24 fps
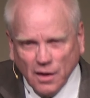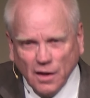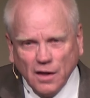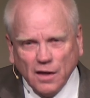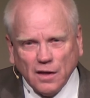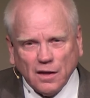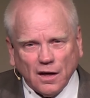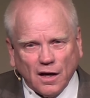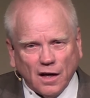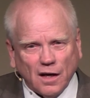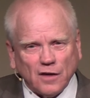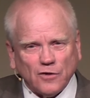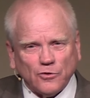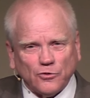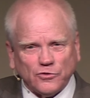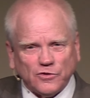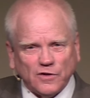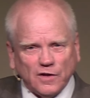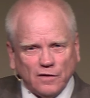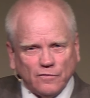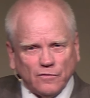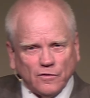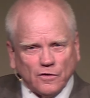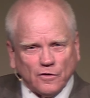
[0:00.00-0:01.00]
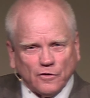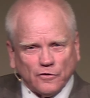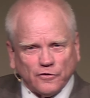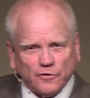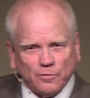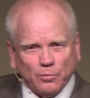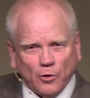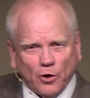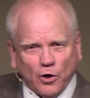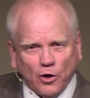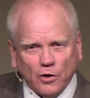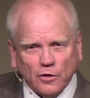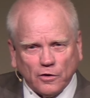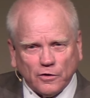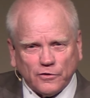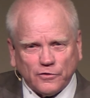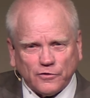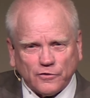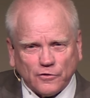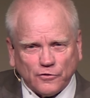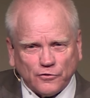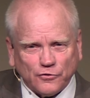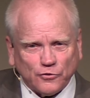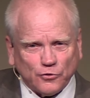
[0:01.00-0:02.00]
He honors even the
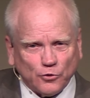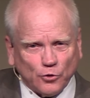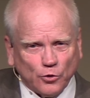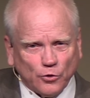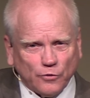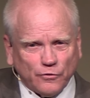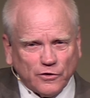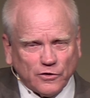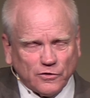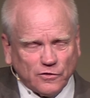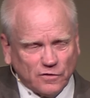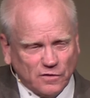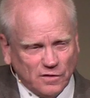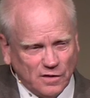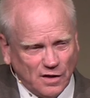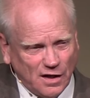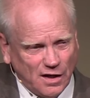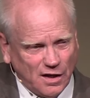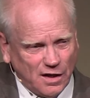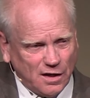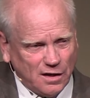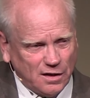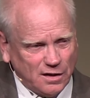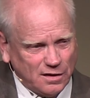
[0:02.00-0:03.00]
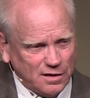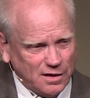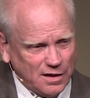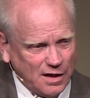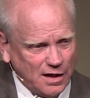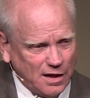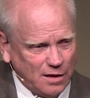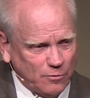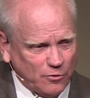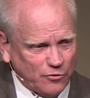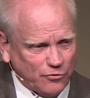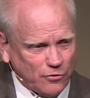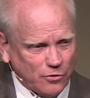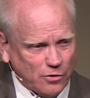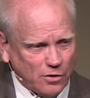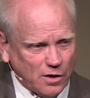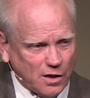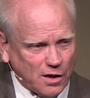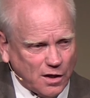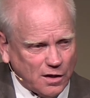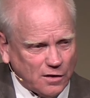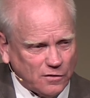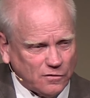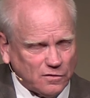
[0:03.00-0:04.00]
smallest service done in the name of
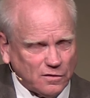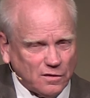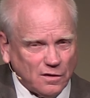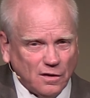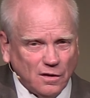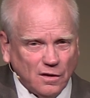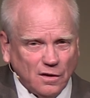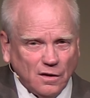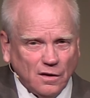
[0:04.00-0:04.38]
Christ,